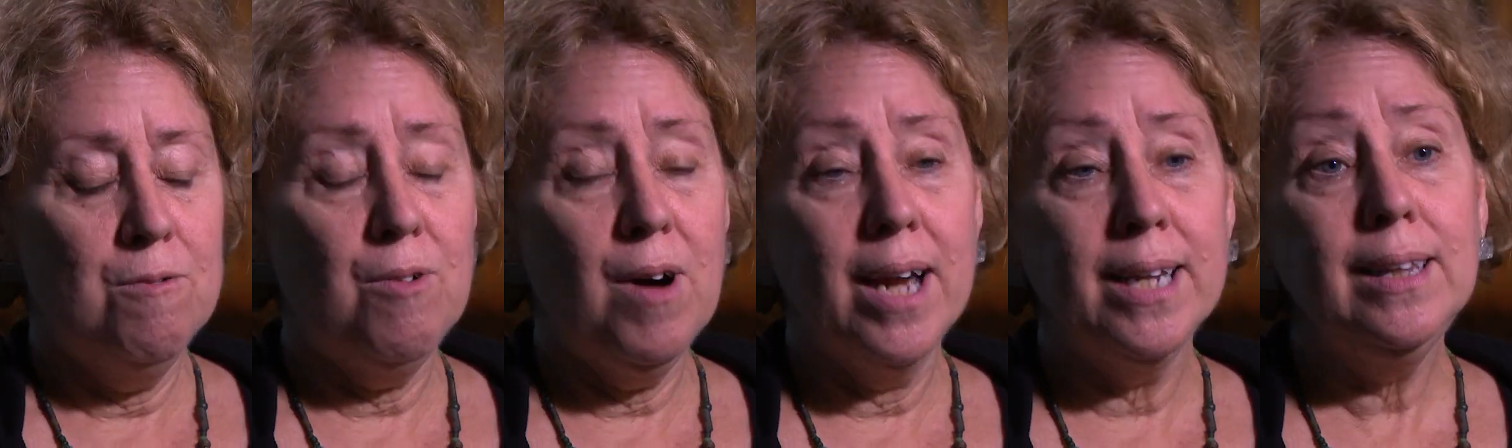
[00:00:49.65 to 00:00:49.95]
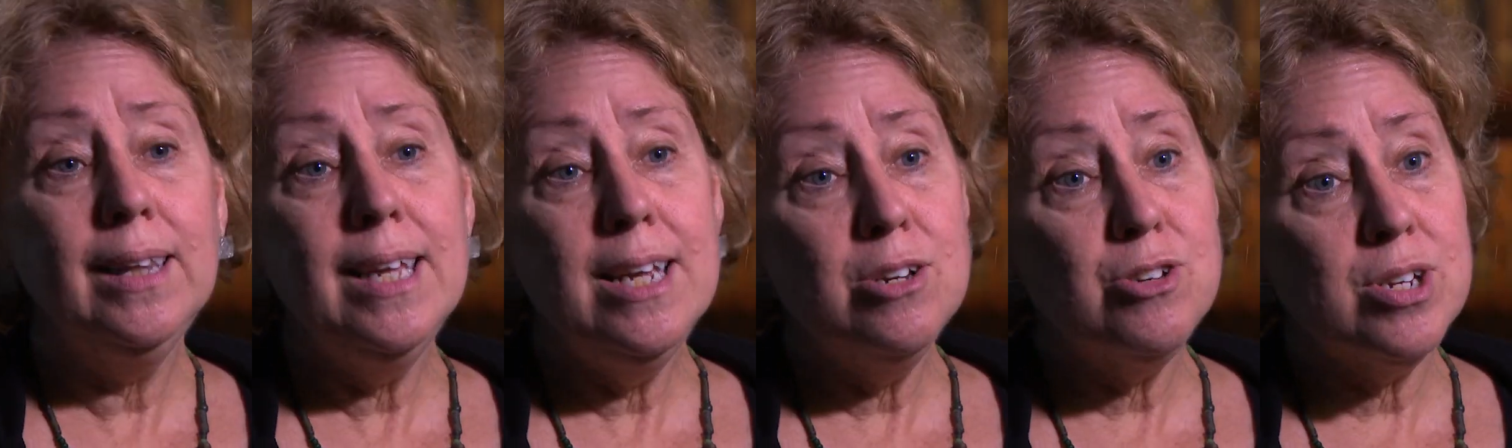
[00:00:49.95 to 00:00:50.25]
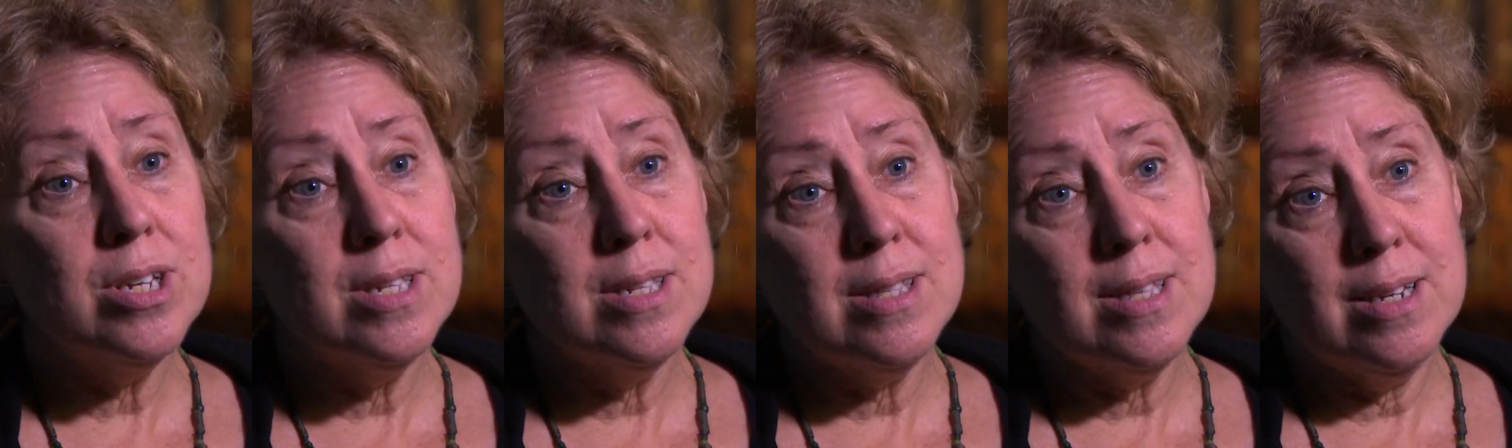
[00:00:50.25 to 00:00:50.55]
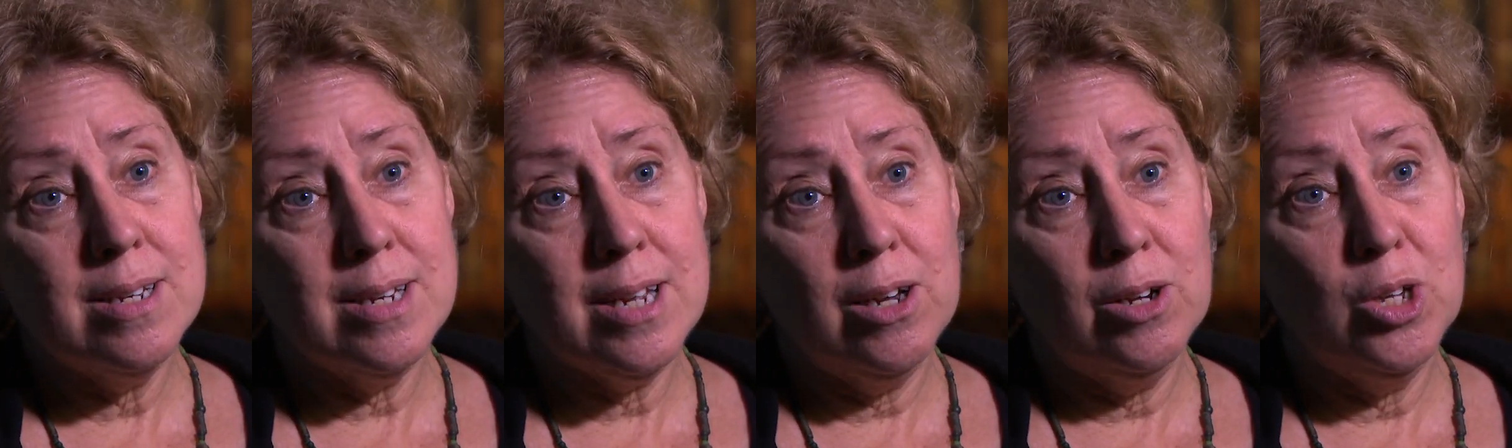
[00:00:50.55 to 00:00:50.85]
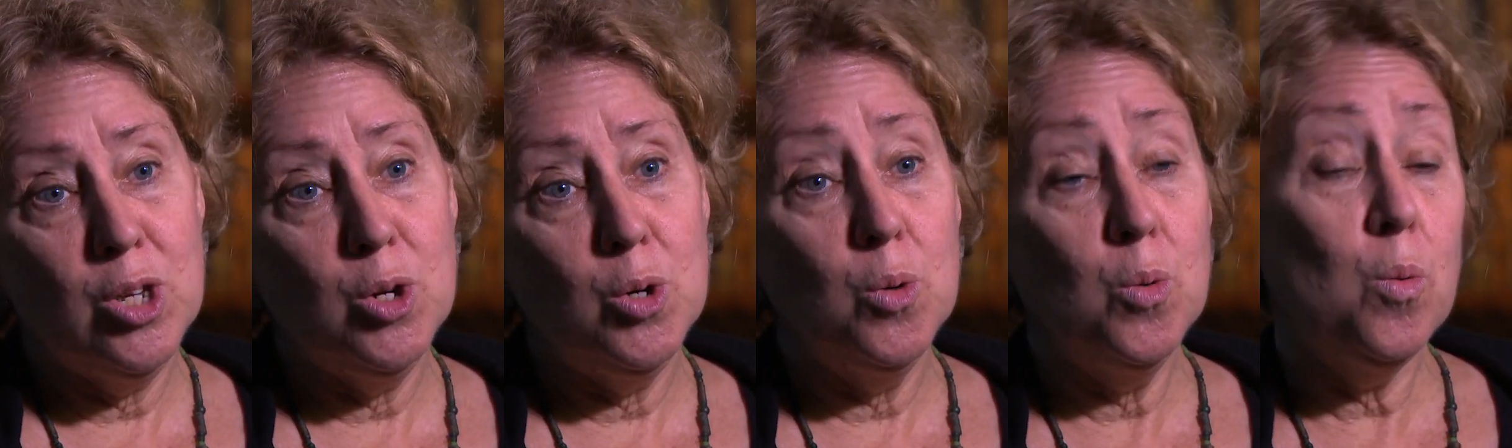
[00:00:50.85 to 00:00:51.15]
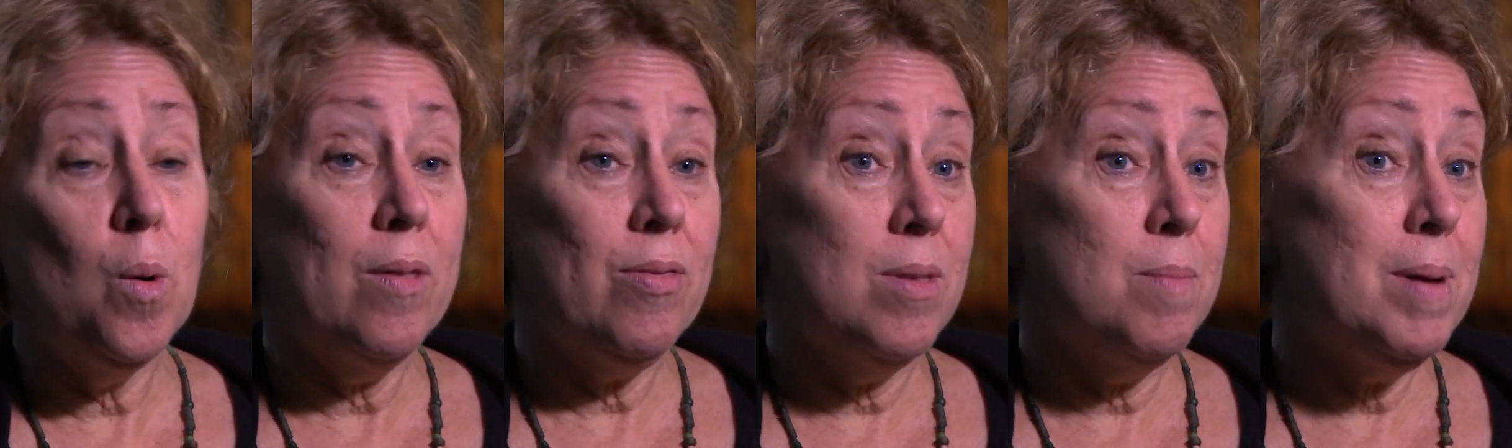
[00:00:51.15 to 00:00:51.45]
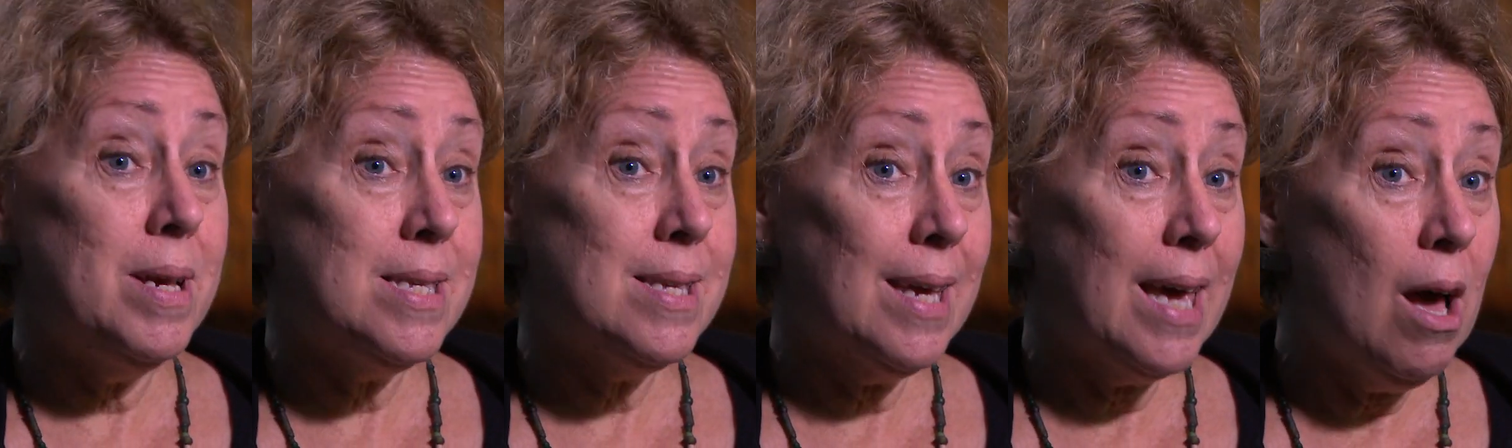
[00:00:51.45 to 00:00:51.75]
find lesions that tell you what the
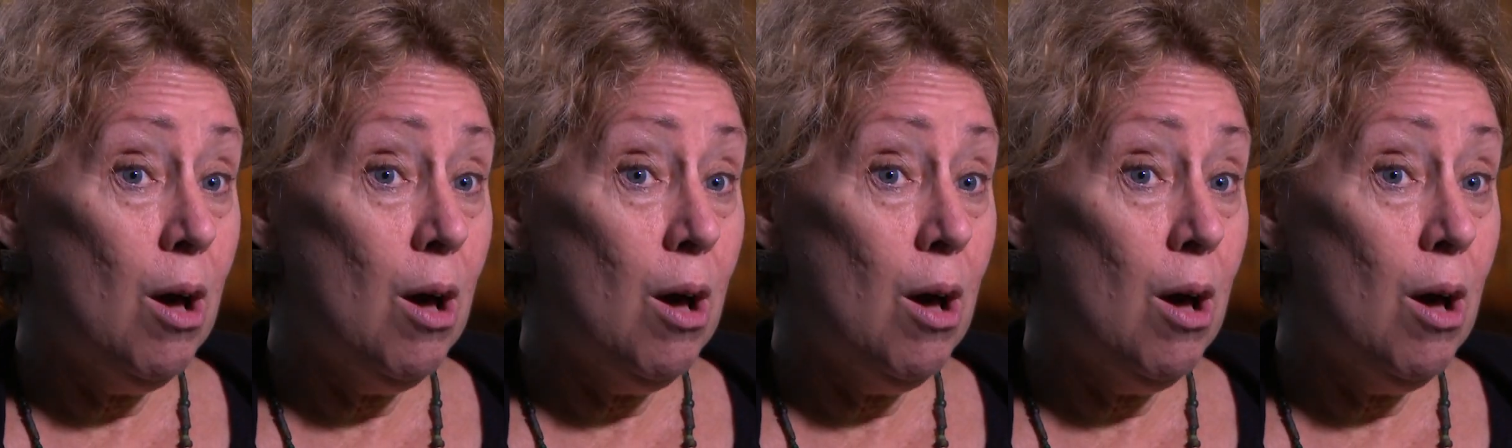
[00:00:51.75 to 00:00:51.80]
basic